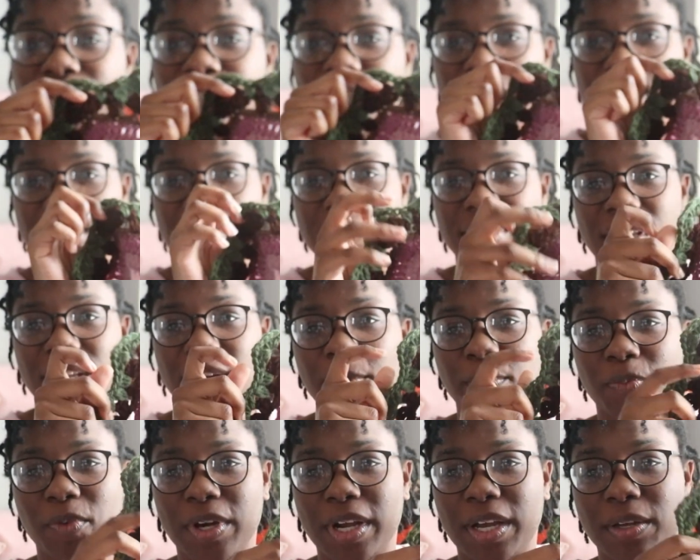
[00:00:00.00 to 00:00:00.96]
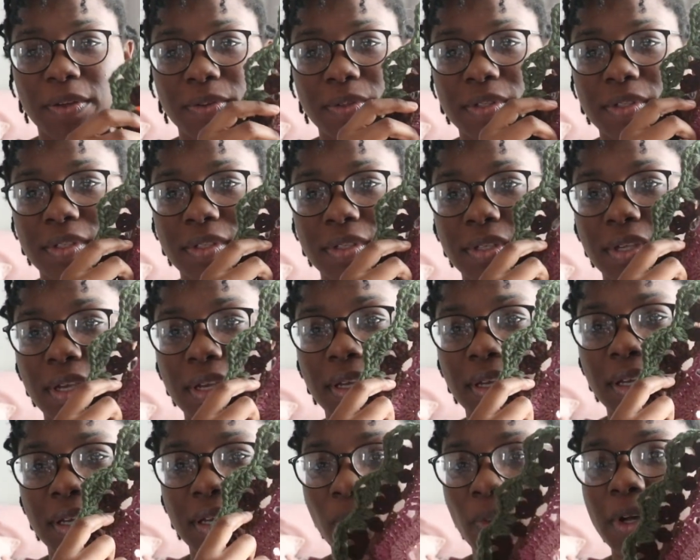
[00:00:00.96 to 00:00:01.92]
just the setup rounds
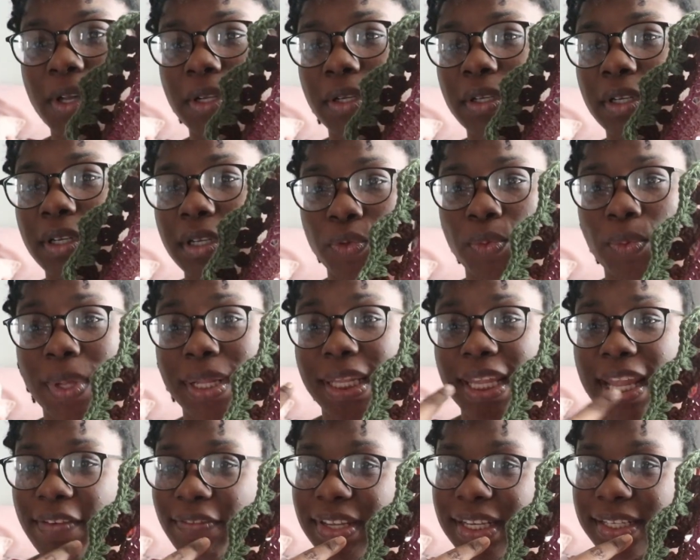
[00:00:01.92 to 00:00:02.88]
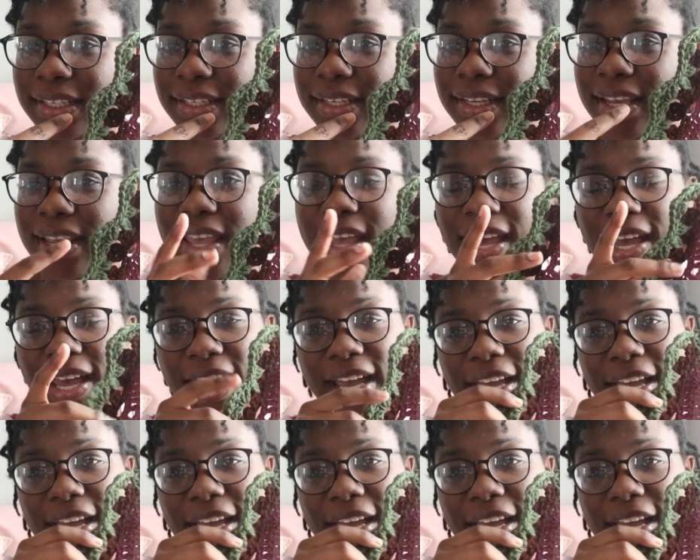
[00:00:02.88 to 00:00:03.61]
1 through 11. I